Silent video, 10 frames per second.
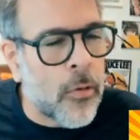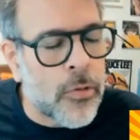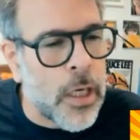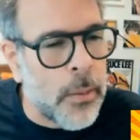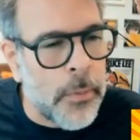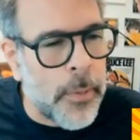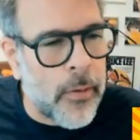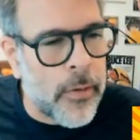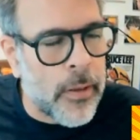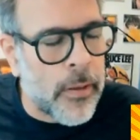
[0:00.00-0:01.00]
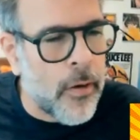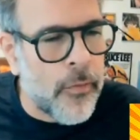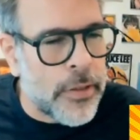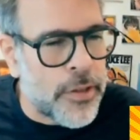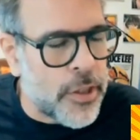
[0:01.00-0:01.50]
outcome
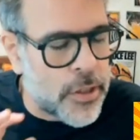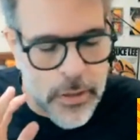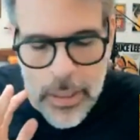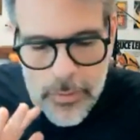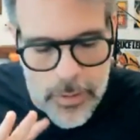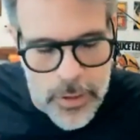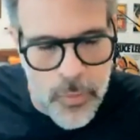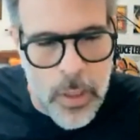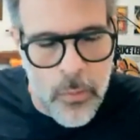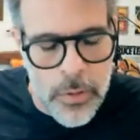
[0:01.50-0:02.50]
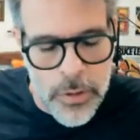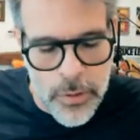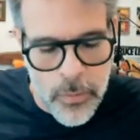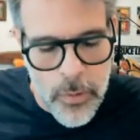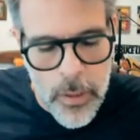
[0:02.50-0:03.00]
of it. Just kind of, this is what I want to
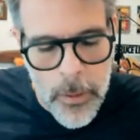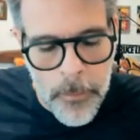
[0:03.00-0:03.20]
do.